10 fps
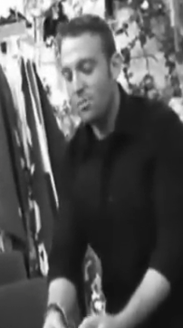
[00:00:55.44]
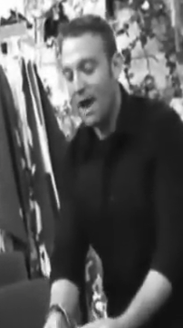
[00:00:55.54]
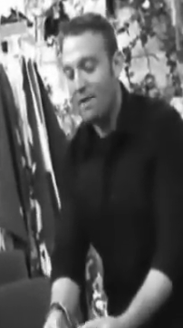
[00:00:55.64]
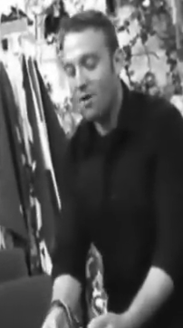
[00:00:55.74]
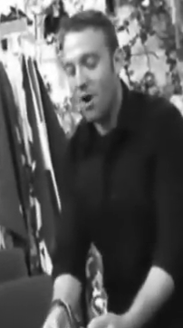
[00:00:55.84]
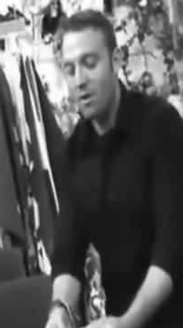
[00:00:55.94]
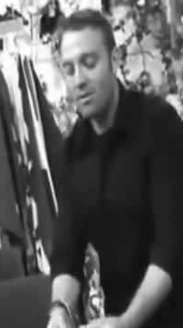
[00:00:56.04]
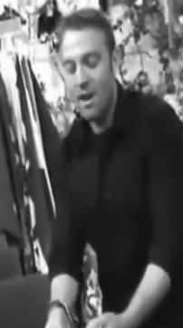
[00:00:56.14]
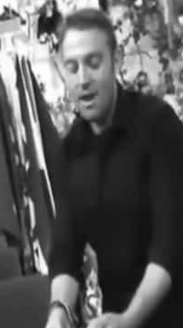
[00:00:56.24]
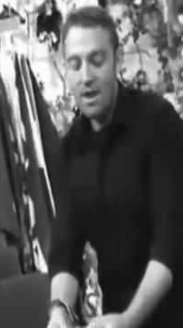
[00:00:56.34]
a pack of
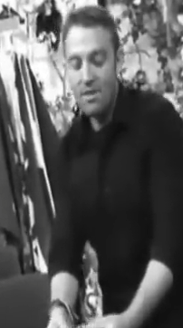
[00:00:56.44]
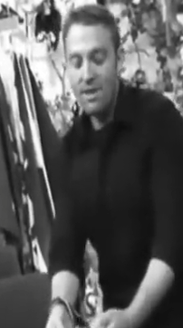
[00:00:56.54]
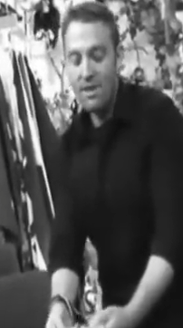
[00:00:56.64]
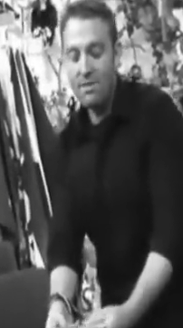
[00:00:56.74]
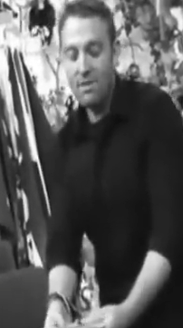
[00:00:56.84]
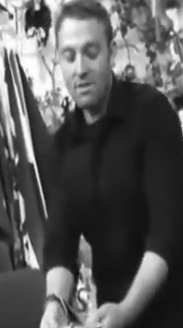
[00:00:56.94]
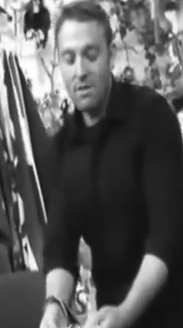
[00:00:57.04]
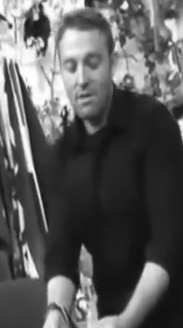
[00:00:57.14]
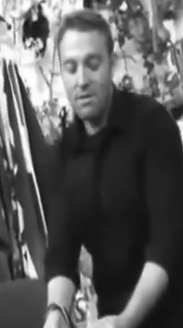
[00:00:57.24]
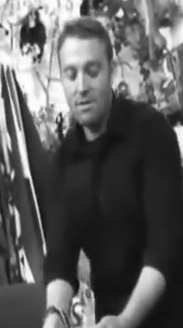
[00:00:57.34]
cards. These
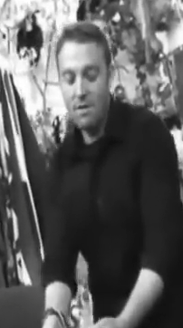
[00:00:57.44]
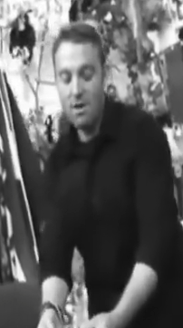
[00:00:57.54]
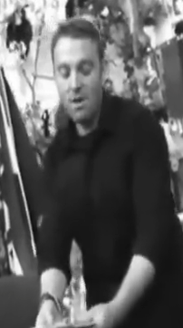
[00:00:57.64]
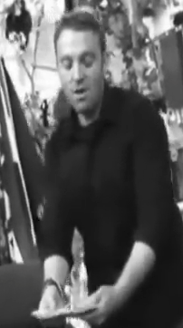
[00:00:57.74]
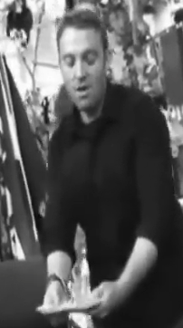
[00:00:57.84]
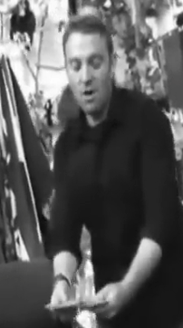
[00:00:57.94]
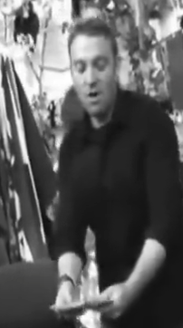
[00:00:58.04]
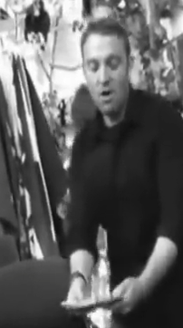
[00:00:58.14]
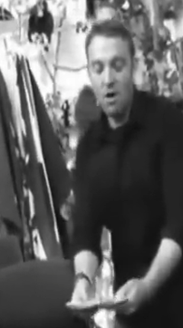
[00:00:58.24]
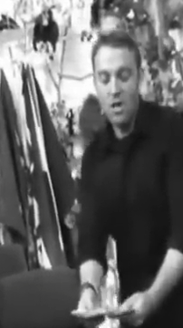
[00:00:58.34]

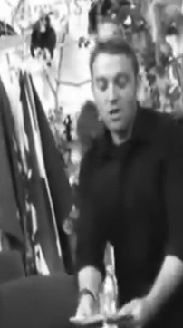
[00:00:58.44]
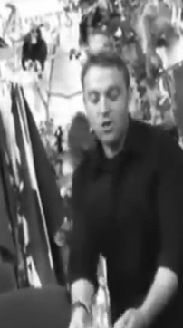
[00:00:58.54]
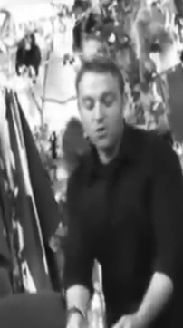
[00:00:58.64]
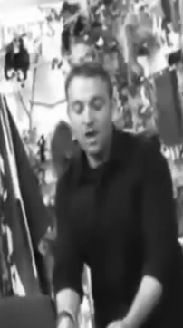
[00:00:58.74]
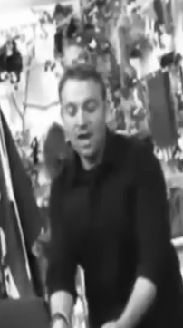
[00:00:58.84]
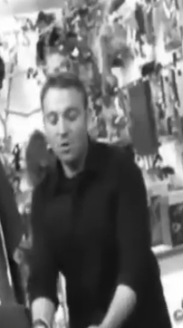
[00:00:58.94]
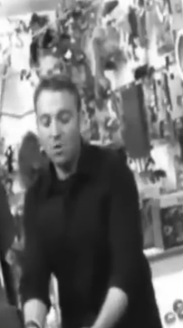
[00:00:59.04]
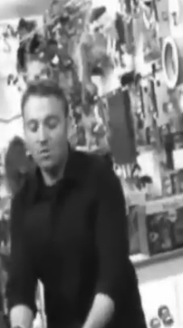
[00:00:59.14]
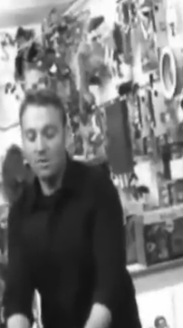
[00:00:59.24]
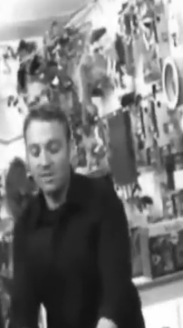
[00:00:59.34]
are in new deck
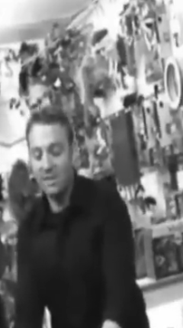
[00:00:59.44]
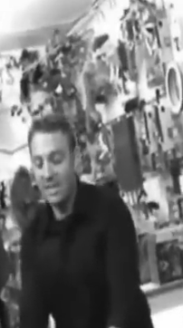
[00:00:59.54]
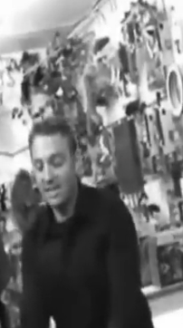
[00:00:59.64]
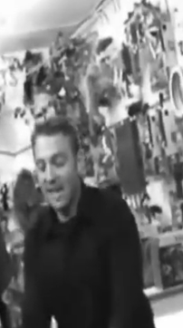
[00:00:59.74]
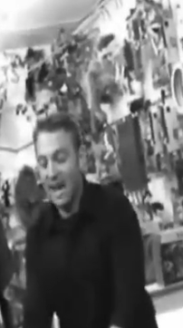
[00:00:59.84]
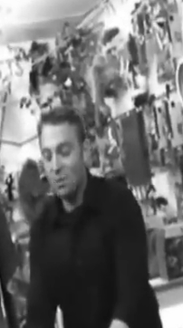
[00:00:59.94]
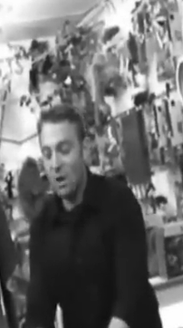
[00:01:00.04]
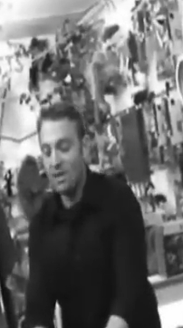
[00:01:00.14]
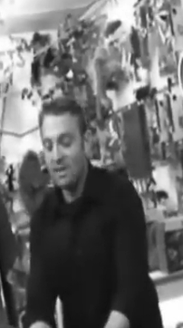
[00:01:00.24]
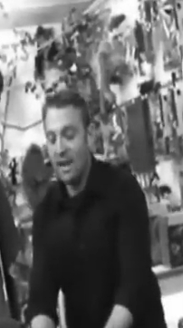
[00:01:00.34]
order. This is the exact
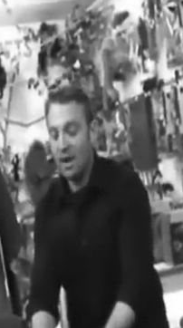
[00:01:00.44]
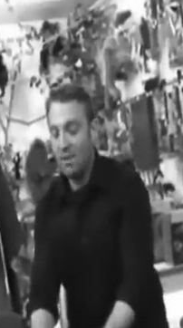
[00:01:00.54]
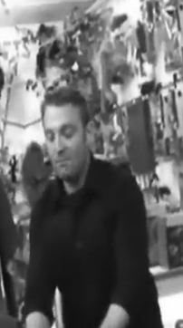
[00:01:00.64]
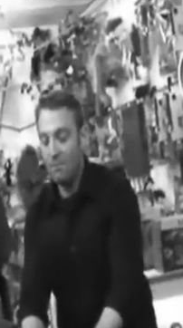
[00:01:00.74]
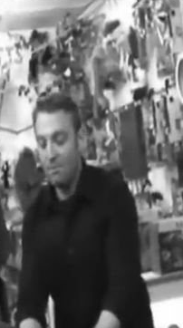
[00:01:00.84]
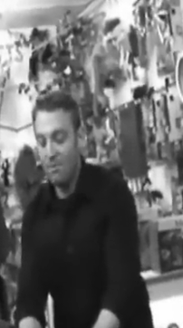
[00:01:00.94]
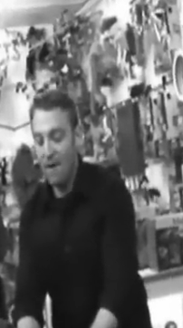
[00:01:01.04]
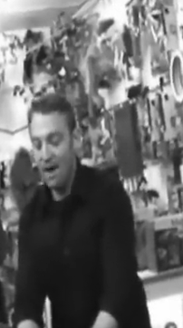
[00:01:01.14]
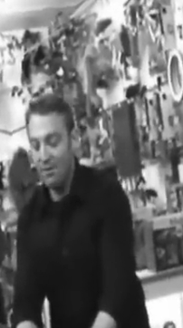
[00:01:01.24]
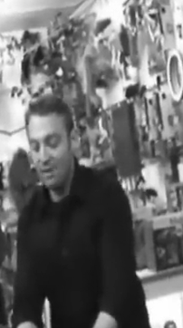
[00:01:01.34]
way that they come from the
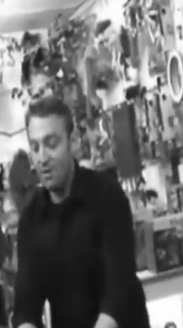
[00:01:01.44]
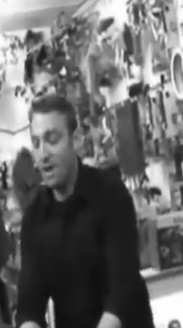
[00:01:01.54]
factory,